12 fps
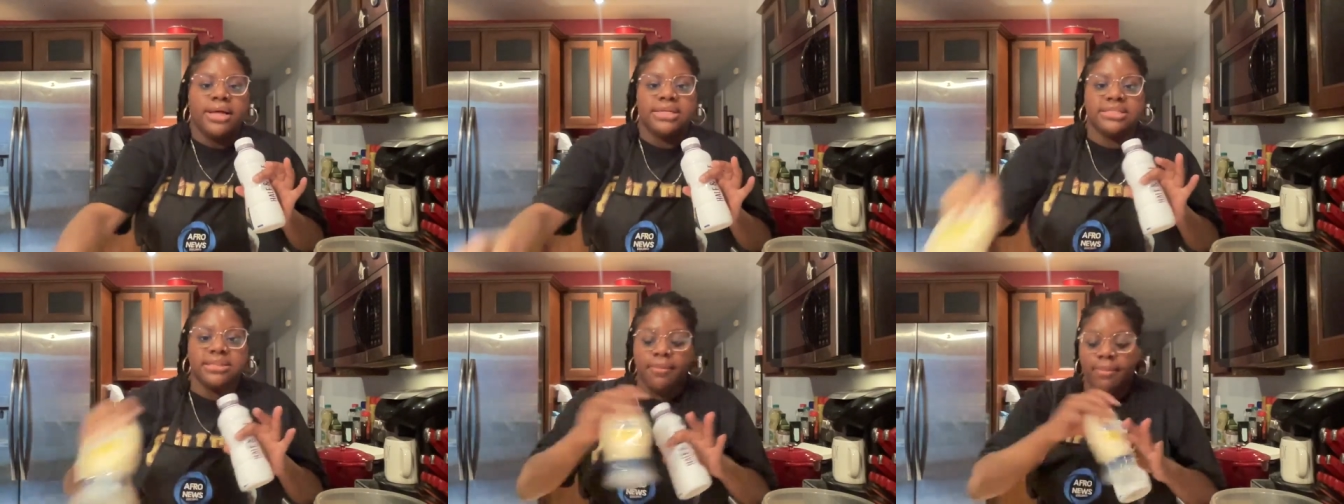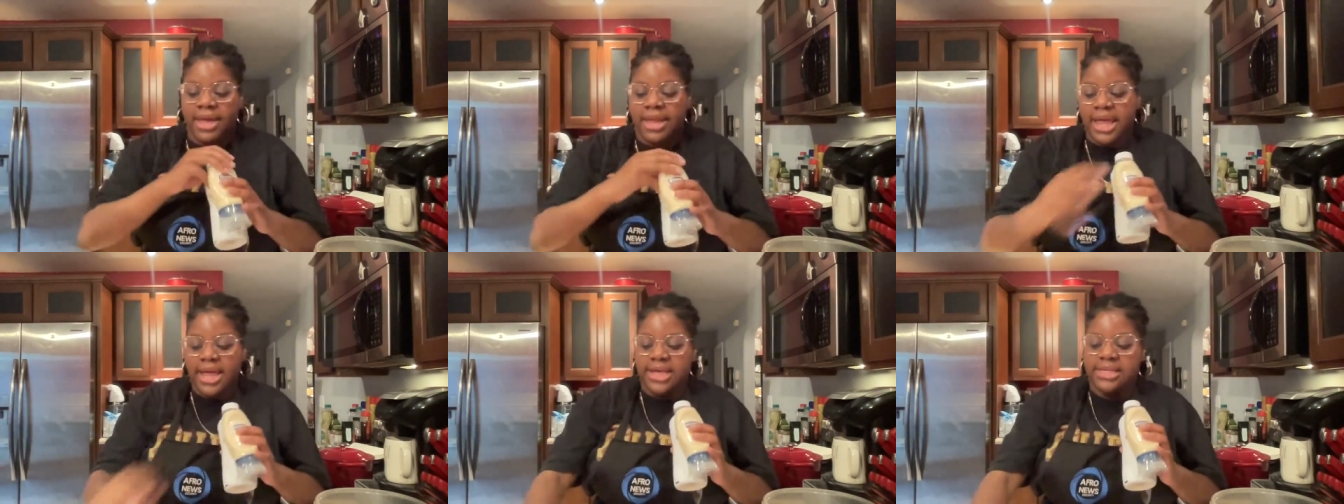some
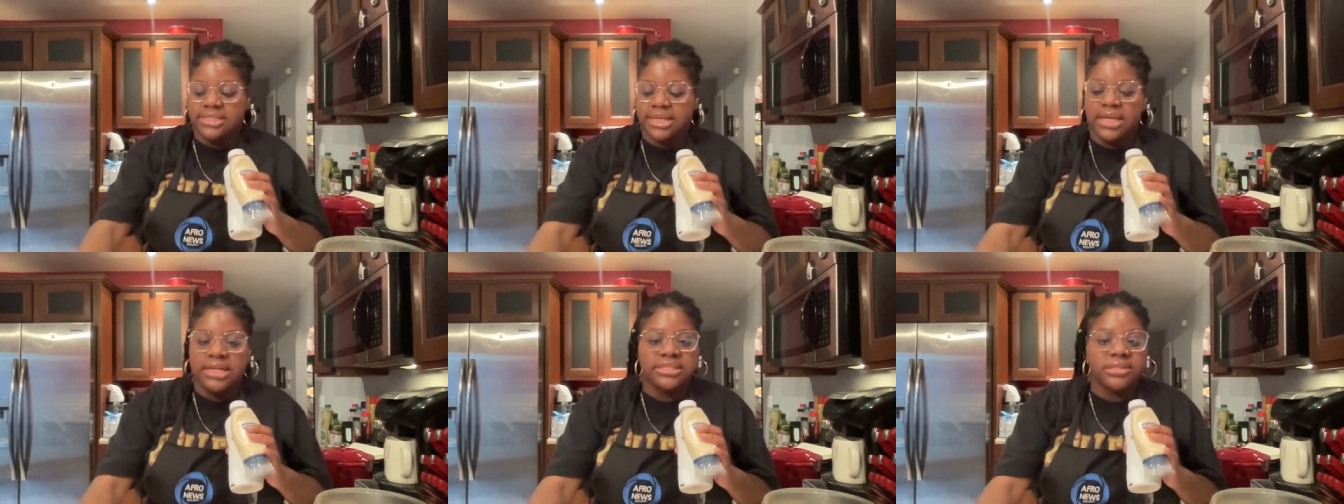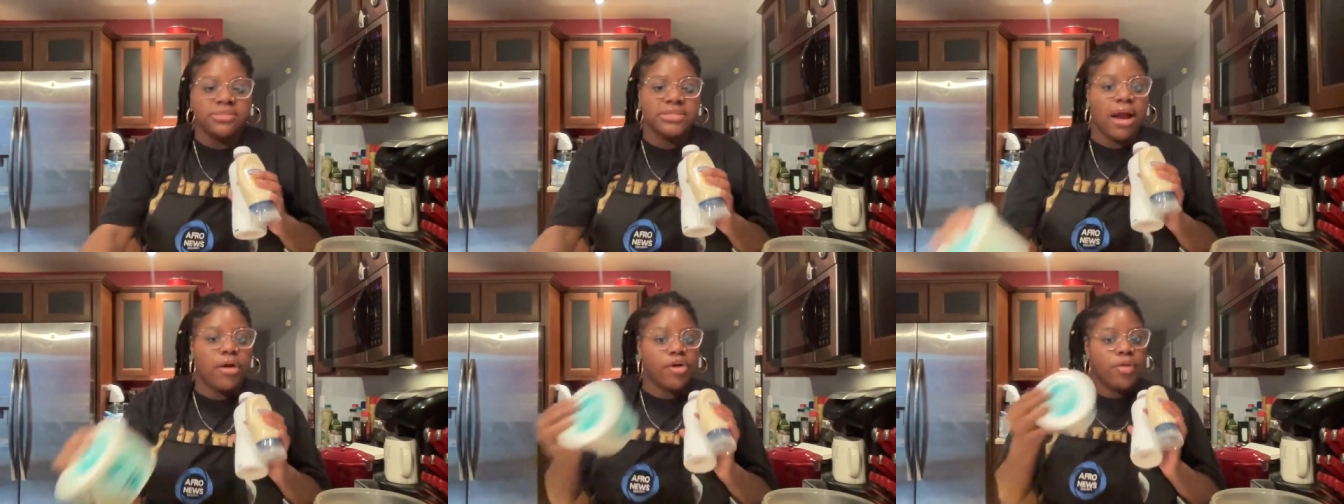mayonnaise, some
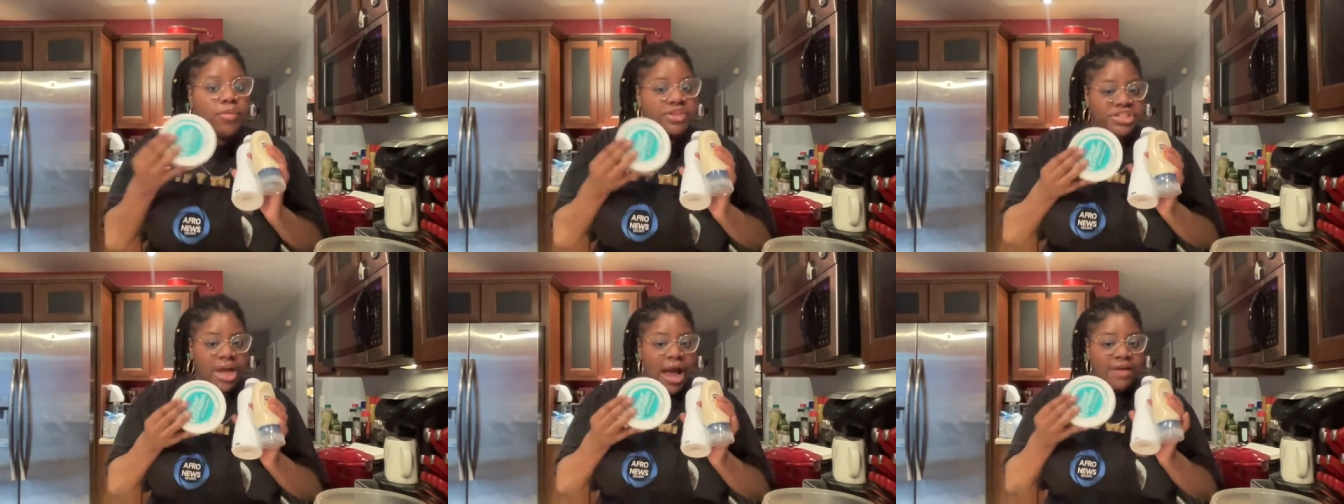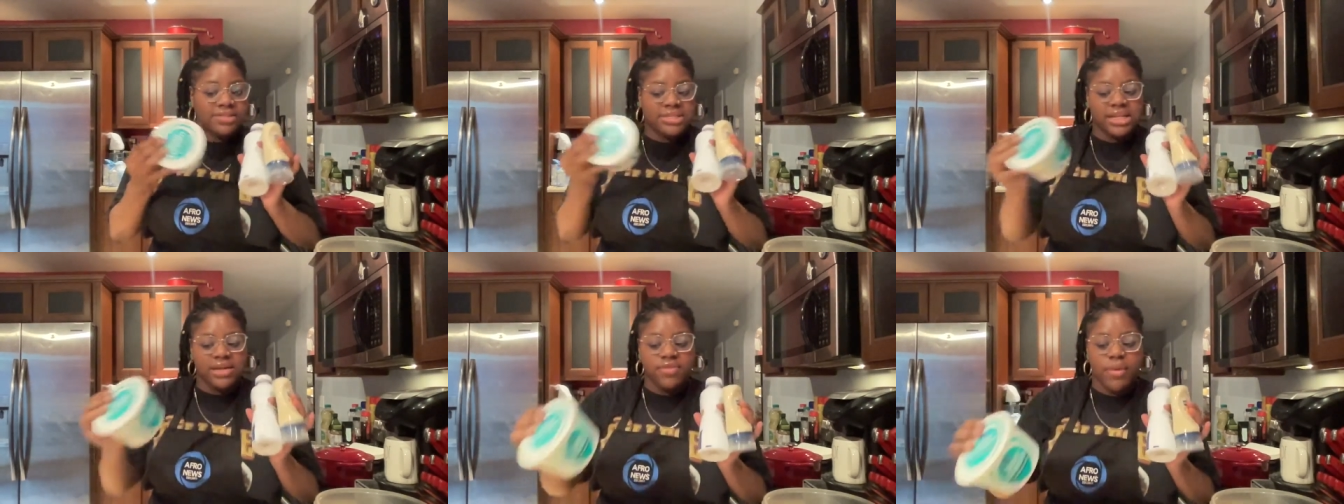sour cream with chives because
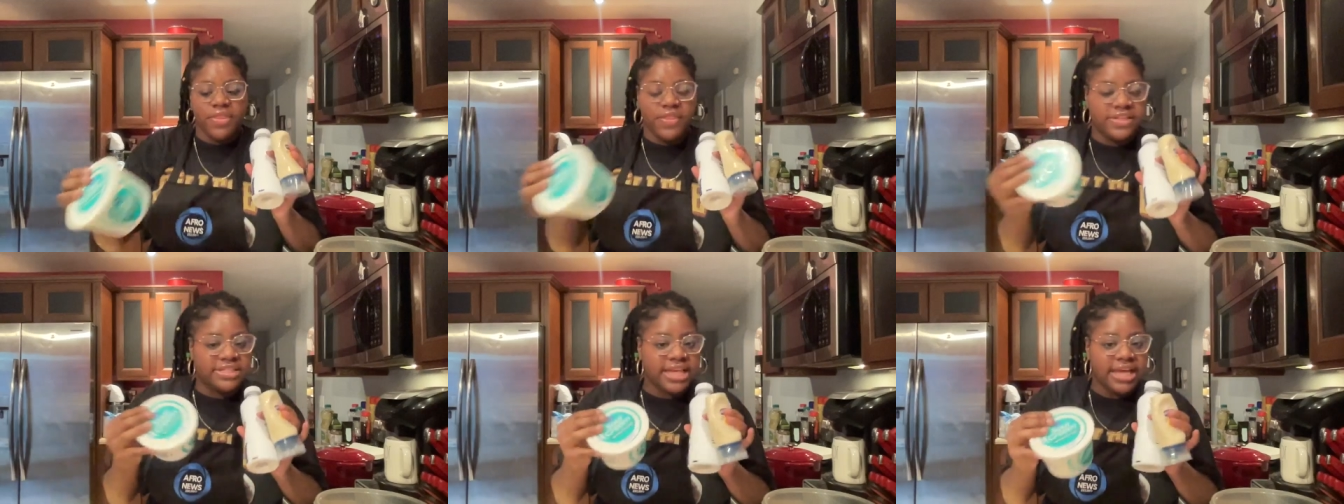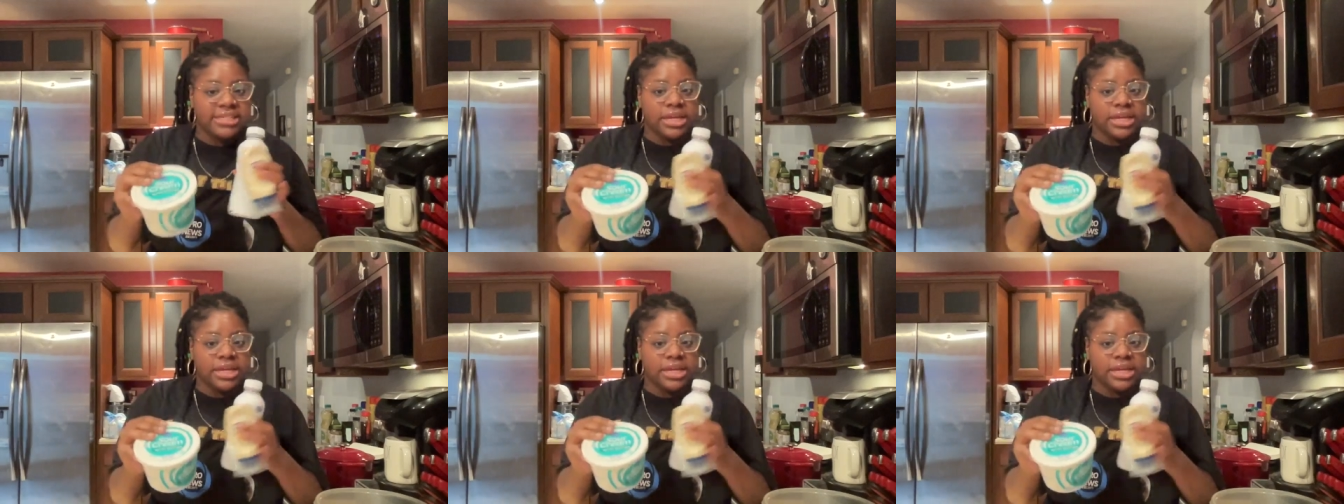I love the way that this tastes.